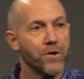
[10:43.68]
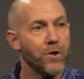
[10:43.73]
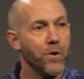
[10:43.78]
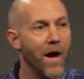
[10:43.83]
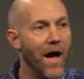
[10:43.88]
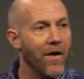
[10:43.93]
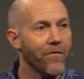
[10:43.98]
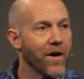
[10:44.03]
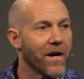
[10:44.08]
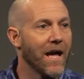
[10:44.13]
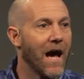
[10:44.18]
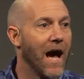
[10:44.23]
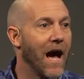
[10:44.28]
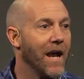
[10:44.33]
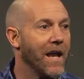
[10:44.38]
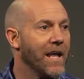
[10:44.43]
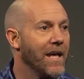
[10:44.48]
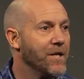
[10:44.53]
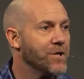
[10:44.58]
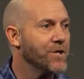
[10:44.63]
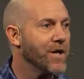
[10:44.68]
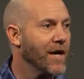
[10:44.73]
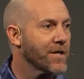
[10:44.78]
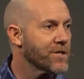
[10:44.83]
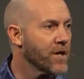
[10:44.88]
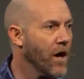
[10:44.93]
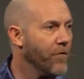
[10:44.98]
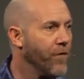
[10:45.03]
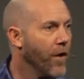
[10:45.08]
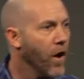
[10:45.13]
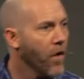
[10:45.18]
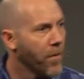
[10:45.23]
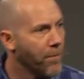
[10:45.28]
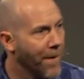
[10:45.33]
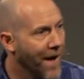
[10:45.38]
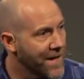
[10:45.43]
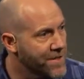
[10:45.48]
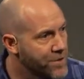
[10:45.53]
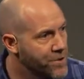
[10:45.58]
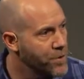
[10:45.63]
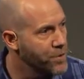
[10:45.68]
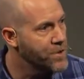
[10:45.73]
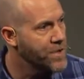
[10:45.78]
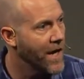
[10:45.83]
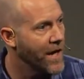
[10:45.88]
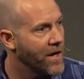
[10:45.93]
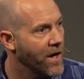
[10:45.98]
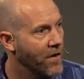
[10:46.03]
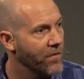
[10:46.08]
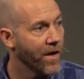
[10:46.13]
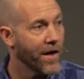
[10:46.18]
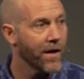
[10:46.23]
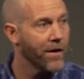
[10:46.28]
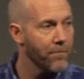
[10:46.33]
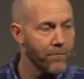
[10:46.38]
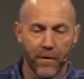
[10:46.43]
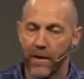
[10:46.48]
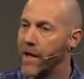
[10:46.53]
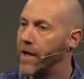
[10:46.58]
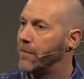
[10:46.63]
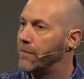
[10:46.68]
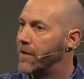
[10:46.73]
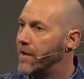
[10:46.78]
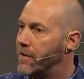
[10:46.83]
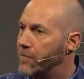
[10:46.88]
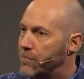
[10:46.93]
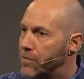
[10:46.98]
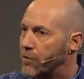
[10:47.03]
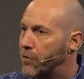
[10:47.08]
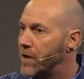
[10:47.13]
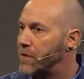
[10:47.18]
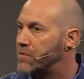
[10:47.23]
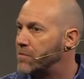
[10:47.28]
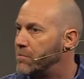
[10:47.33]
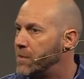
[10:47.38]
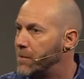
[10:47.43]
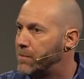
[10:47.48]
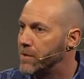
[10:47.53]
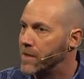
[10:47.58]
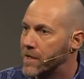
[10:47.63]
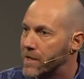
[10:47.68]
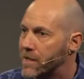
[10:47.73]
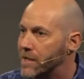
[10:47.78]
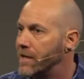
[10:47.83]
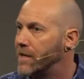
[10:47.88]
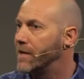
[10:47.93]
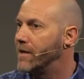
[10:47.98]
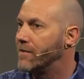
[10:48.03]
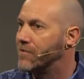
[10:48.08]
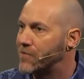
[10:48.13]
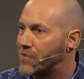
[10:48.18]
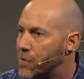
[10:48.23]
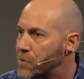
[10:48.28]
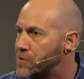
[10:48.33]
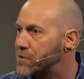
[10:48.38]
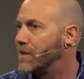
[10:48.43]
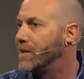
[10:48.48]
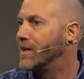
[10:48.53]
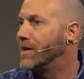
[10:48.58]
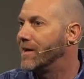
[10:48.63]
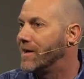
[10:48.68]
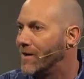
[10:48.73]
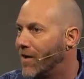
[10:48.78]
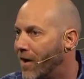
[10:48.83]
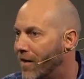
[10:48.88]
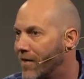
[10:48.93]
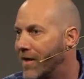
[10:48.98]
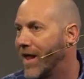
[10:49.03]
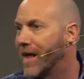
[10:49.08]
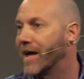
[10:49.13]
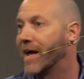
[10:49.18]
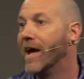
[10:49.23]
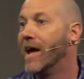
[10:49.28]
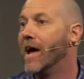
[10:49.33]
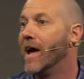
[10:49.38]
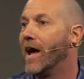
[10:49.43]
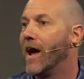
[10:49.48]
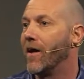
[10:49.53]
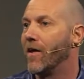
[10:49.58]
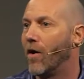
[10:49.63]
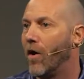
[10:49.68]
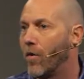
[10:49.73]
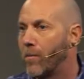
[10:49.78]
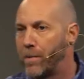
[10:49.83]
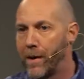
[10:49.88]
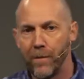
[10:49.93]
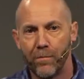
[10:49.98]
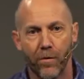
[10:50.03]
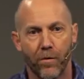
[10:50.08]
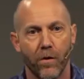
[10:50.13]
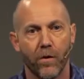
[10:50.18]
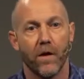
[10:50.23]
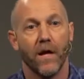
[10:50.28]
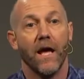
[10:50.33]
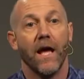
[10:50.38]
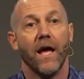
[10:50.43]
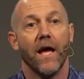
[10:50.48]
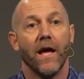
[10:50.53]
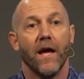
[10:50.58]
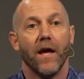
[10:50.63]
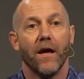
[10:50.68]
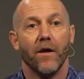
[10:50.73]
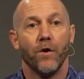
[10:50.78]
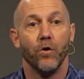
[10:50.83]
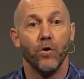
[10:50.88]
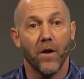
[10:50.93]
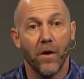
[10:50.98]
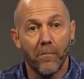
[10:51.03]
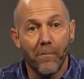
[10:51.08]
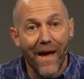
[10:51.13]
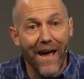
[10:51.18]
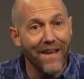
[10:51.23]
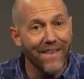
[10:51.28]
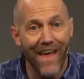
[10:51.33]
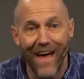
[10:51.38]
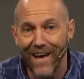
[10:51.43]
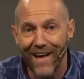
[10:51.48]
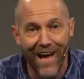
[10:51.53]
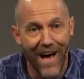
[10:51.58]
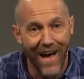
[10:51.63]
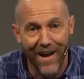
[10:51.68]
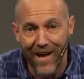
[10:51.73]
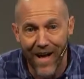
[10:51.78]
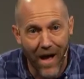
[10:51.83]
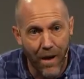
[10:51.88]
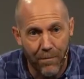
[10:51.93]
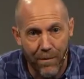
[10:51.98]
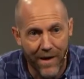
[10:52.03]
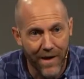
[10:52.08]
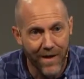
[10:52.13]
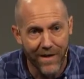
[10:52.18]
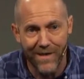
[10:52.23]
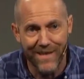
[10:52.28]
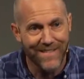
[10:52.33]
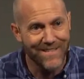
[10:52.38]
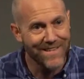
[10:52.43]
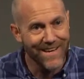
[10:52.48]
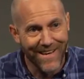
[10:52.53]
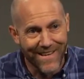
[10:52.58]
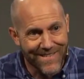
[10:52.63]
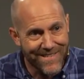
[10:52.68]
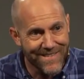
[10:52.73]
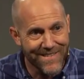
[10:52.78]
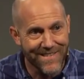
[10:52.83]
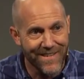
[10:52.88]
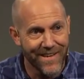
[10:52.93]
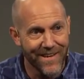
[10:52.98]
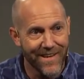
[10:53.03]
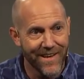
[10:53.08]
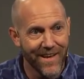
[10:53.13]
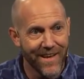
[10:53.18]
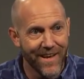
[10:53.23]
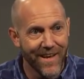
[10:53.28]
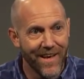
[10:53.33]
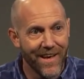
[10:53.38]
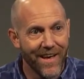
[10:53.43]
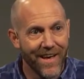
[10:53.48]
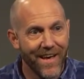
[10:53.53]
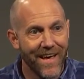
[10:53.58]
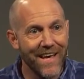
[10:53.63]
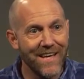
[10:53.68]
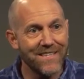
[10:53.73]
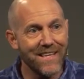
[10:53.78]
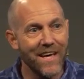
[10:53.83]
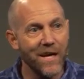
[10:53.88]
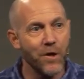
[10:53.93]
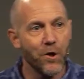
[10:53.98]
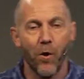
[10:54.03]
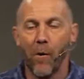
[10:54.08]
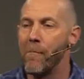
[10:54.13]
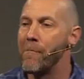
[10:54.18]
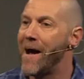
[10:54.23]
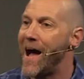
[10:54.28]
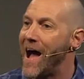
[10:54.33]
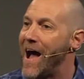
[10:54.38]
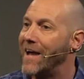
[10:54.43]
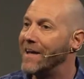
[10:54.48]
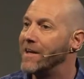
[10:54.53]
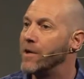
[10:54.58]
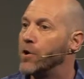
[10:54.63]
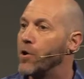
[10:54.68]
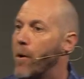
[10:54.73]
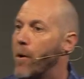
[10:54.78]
you have a God and he checks off all the boxes you check off, like, oh, yep, he agrees with me politically and socially and all the people, you done made that God up. He doesn't exist. He's in your mind, in your